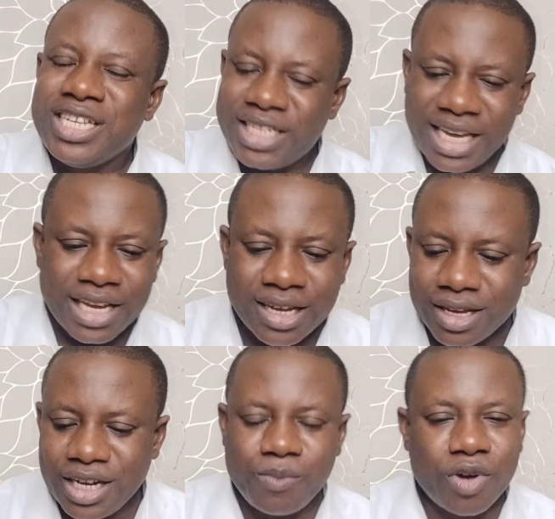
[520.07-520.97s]
See,
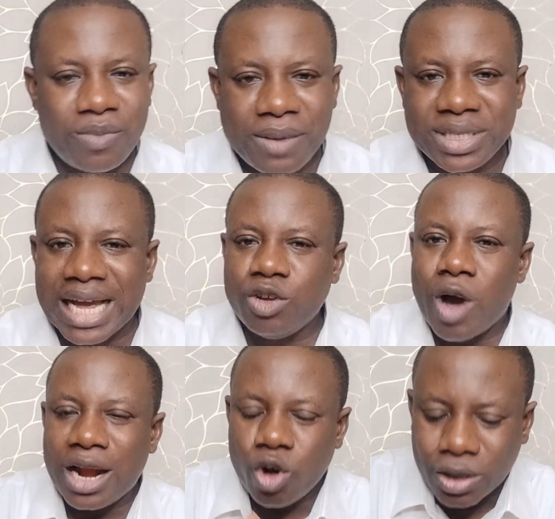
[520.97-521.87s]
the problem is that you
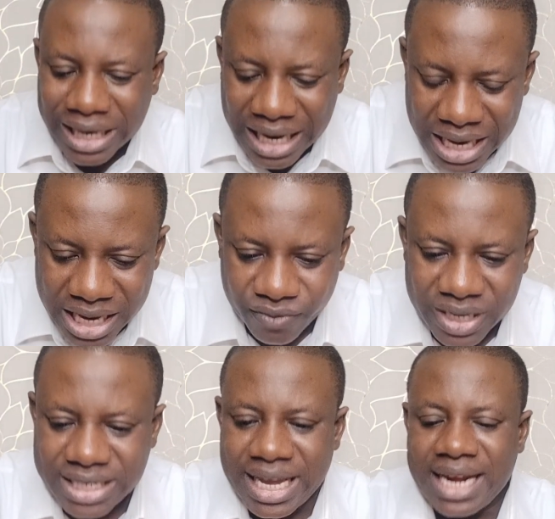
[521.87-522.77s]
are not cleave.
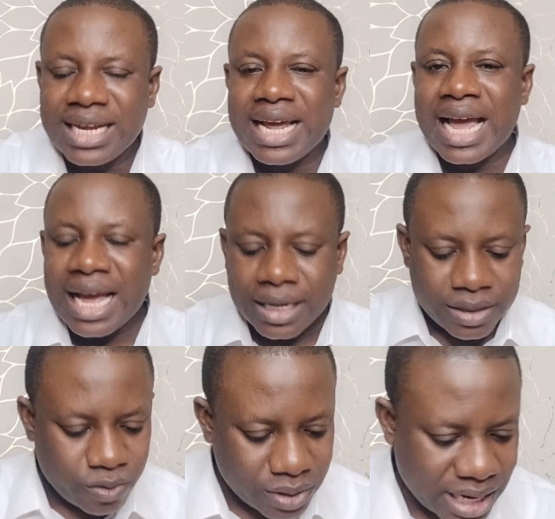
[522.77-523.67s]
He said,
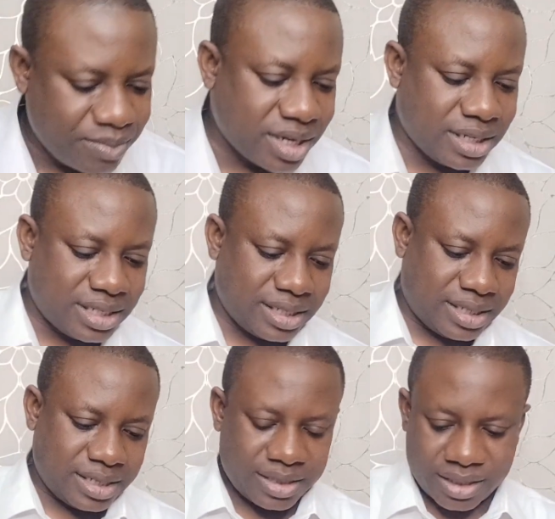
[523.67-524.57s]
look, let me read it.
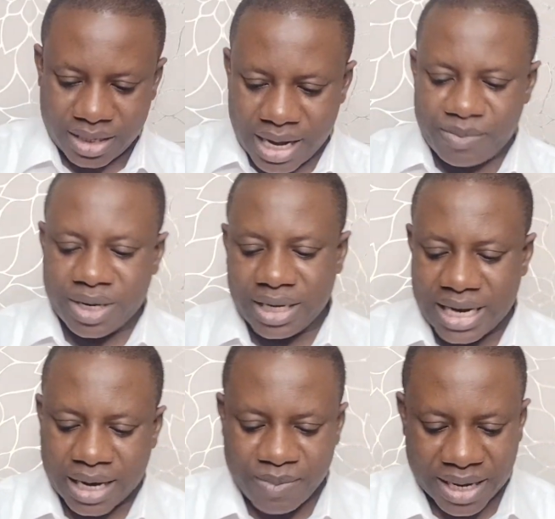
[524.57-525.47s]
Let me read
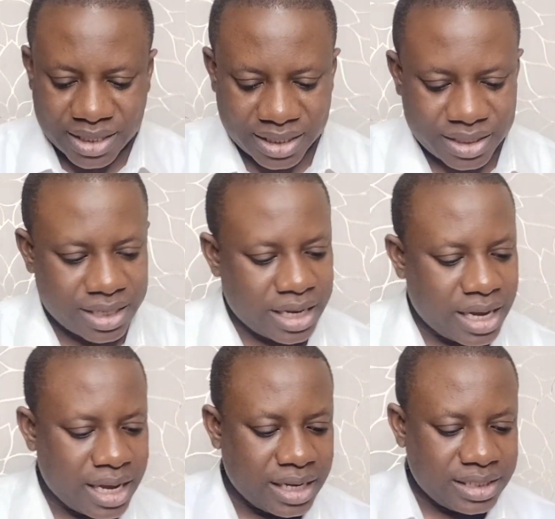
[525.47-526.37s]
that passage.
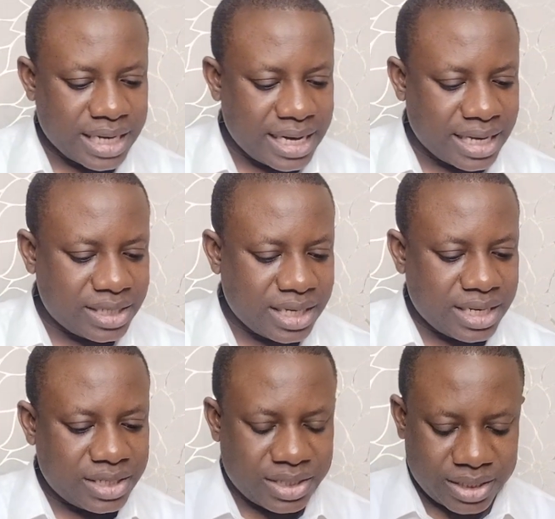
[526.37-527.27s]

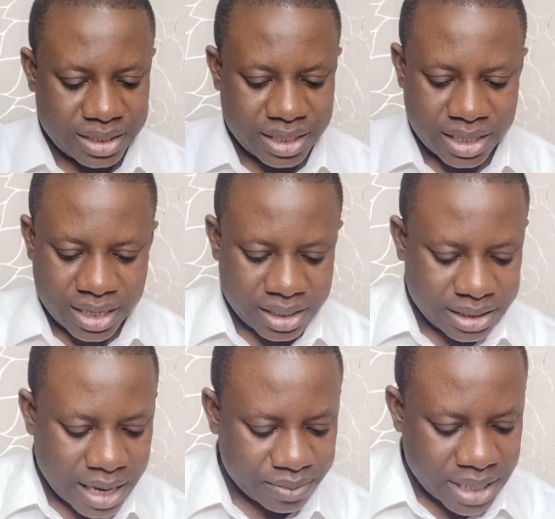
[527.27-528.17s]
Genesis
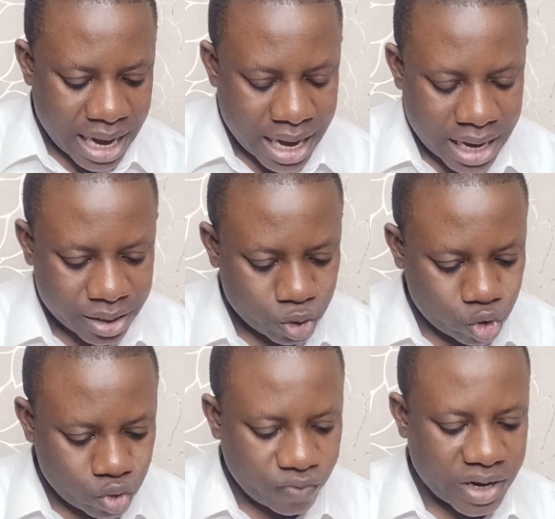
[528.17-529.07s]
chapter
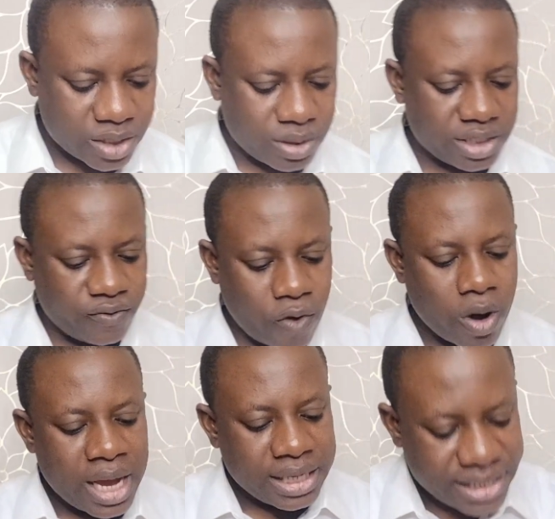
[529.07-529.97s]
2 verse
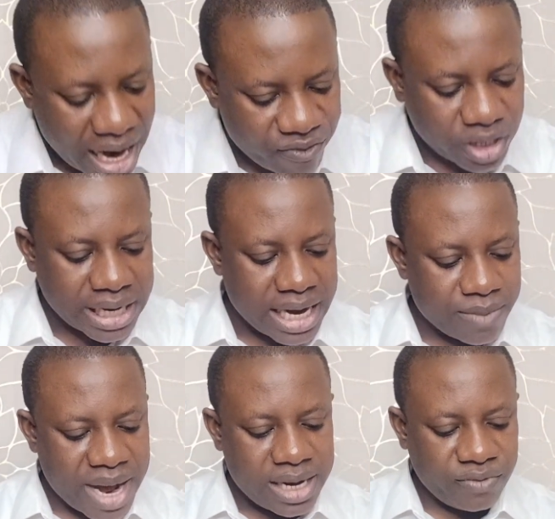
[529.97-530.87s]
24. Therefore shall a
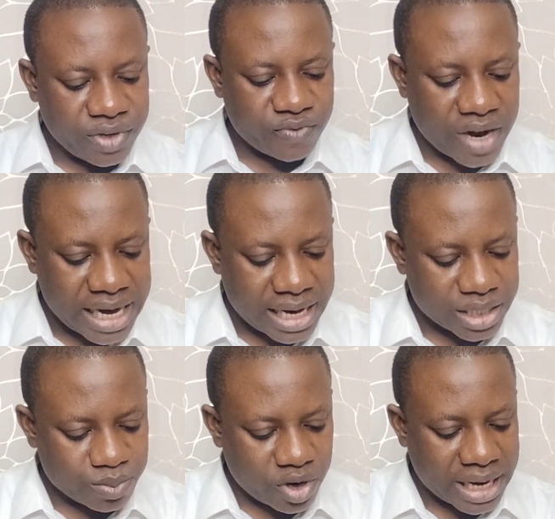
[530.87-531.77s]
man leave his father and
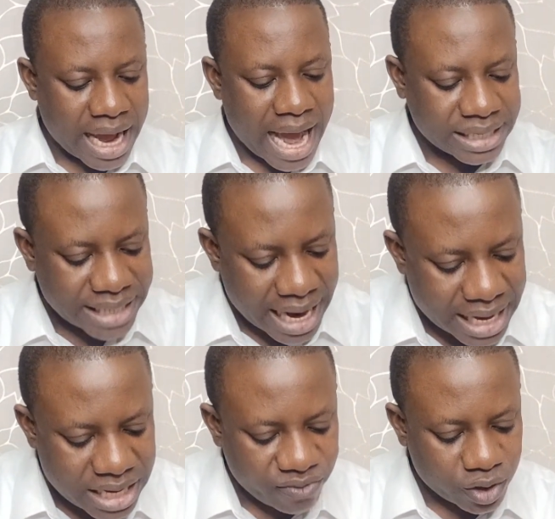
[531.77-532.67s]
his mother and shall
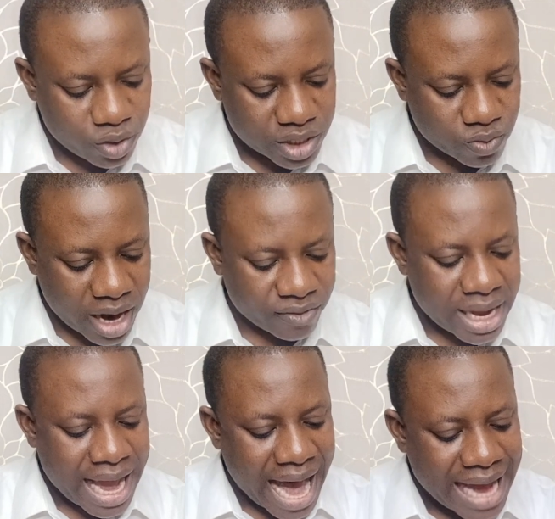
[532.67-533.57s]
cleave unto his wife,
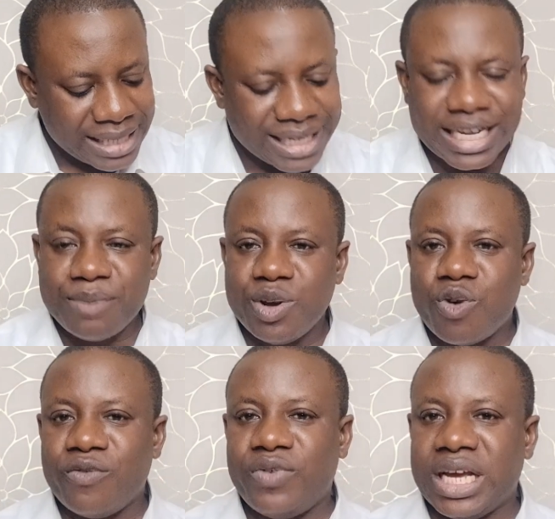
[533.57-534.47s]
and they shall be
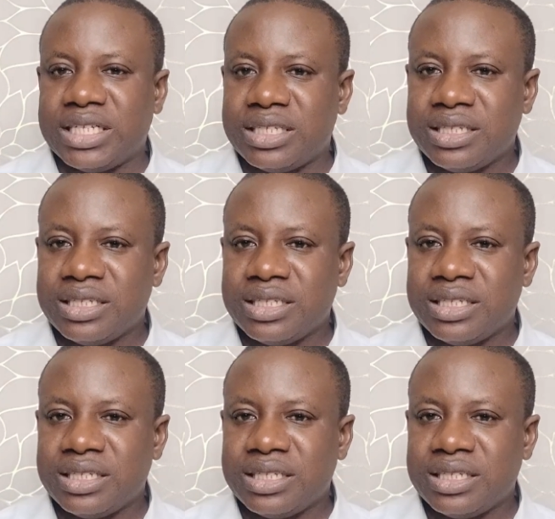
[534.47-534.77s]
one flesh.